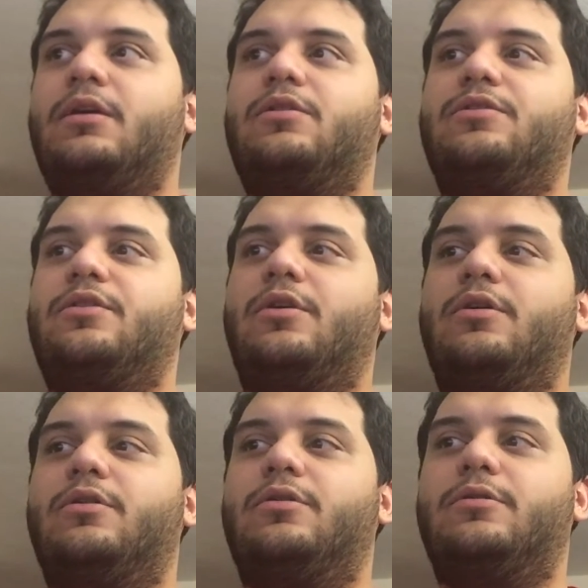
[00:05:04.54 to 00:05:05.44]

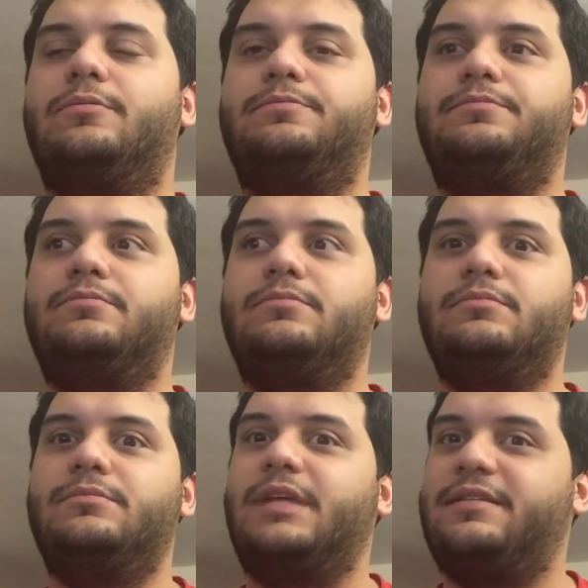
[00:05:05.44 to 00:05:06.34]
So
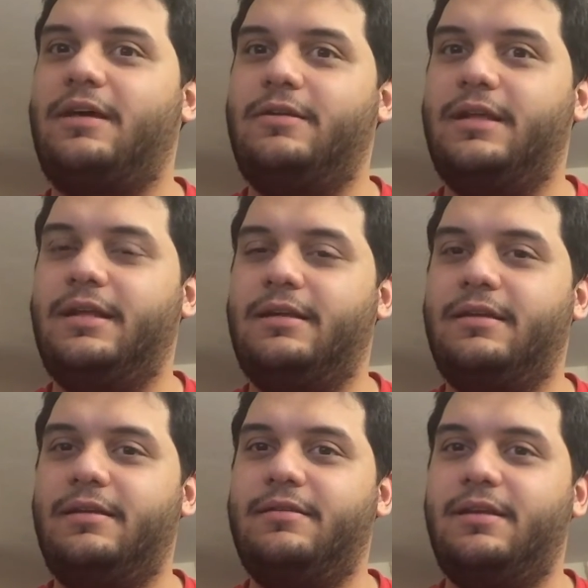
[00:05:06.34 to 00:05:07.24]
that's how
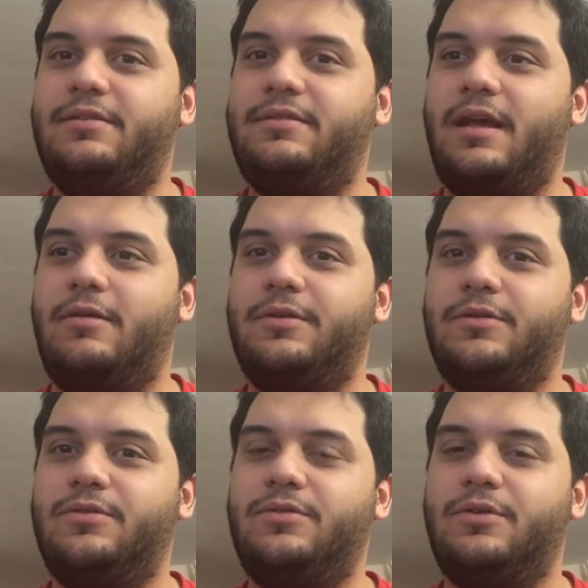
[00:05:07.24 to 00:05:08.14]
they sell
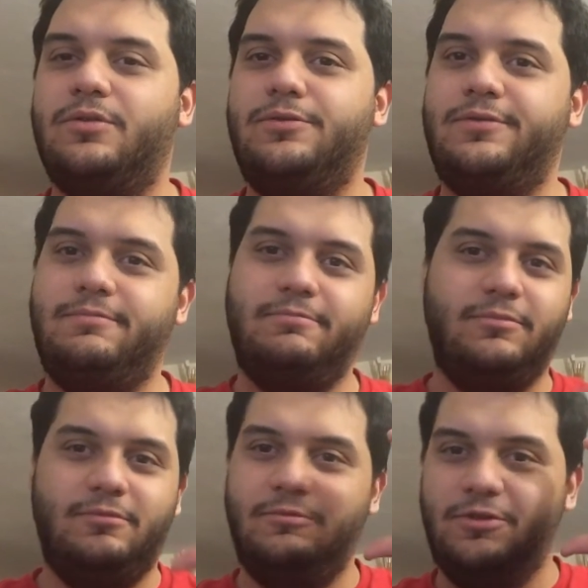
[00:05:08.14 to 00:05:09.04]
those
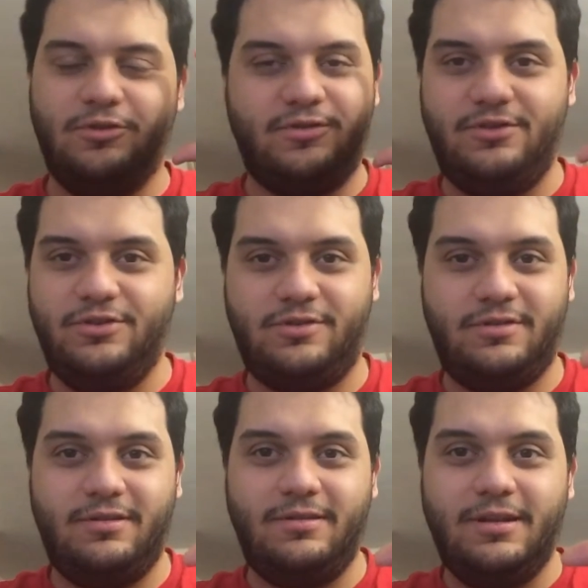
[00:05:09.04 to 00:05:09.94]
just
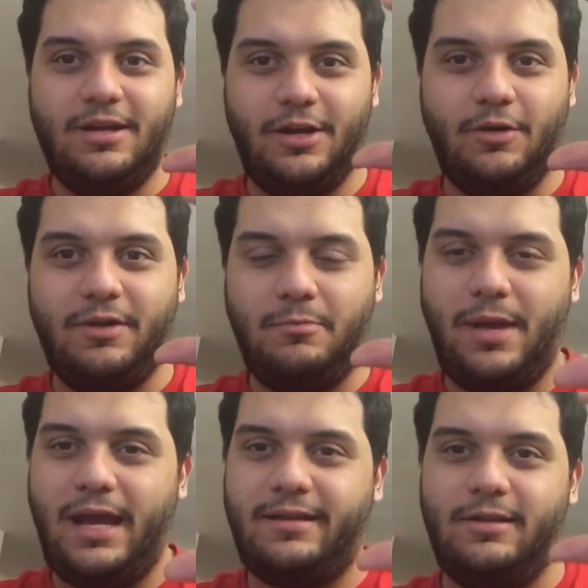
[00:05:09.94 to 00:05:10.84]
you know, in the
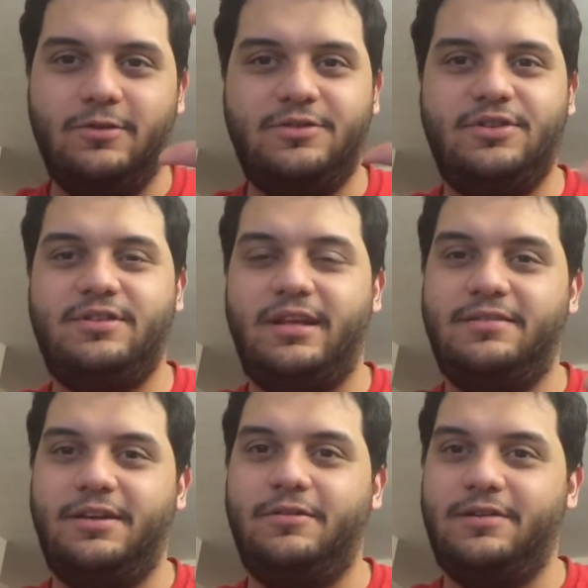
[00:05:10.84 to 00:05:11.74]
pack that looks just like
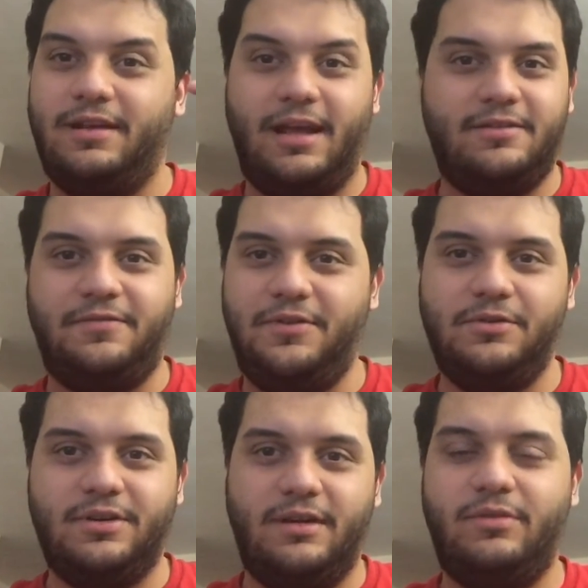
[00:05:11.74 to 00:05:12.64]
cigarettes. It has a
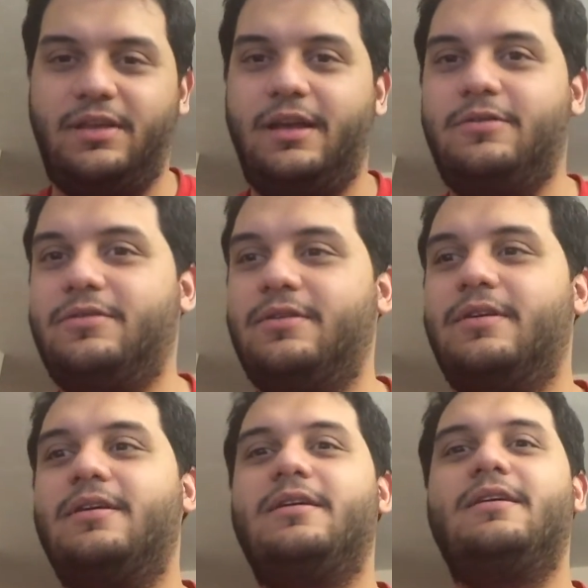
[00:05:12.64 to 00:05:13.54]
filter and everything else.
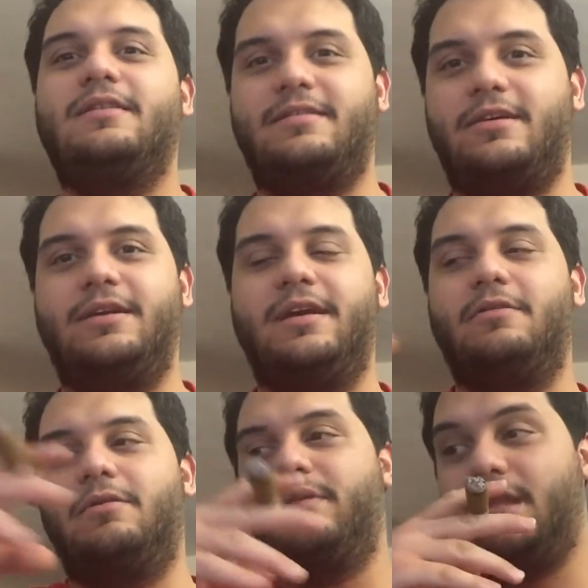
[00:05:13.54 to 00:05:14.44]
That's how they get
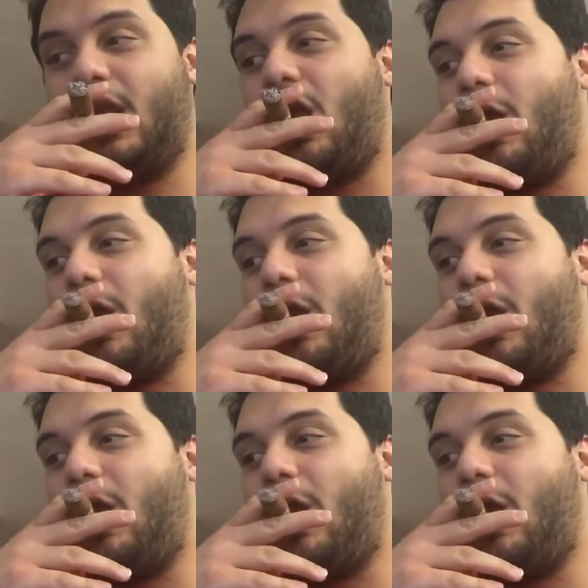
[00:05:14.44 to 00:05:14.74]
away with it.